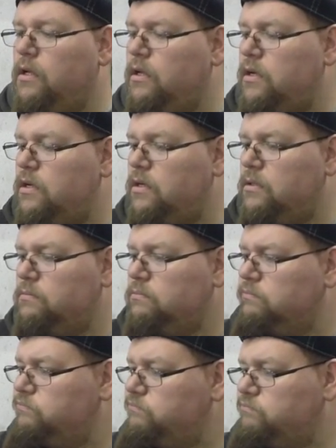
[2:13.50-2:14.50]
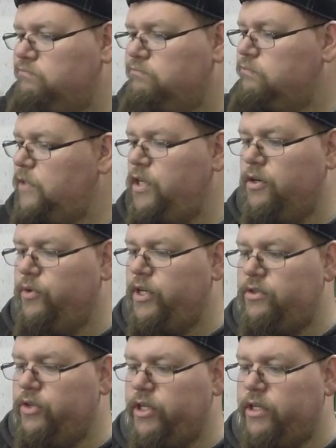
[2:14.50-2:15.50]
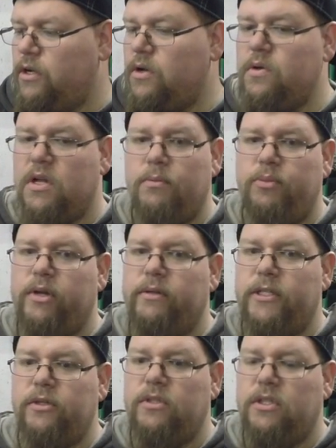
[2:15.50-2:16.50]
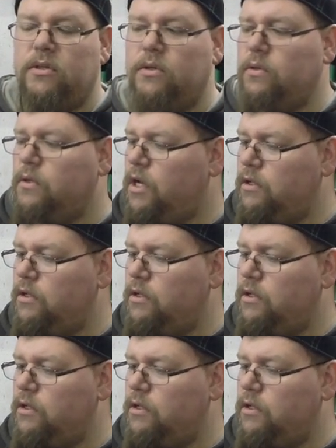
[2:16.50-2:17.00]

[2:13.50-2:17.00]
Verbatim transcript: Um, you know, re-drilling a hole. I'll probably do two.